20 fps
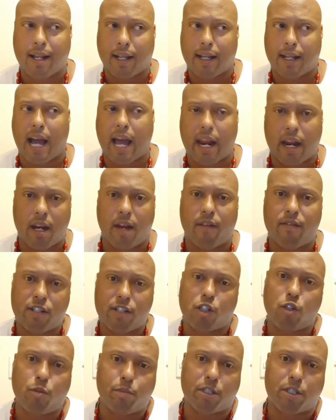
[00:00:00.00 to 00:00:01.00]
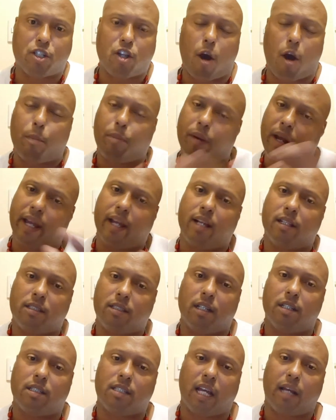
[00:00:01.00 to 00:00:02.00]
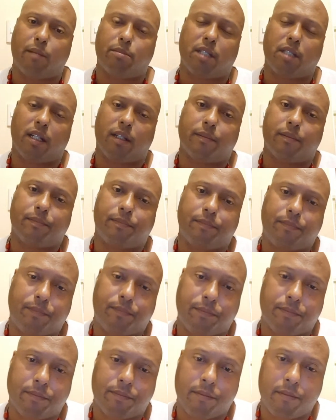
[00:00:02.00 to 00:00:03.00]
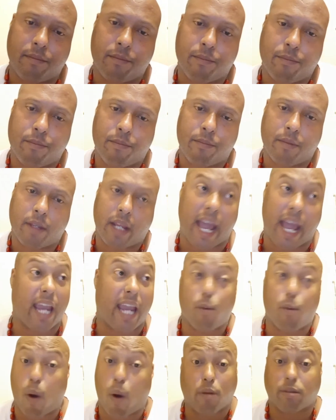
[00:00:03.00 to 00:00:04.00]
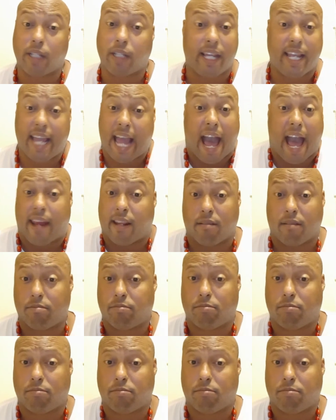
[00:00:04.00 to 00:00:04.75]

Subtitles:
got another superstar player to the same team. And he worked it. He had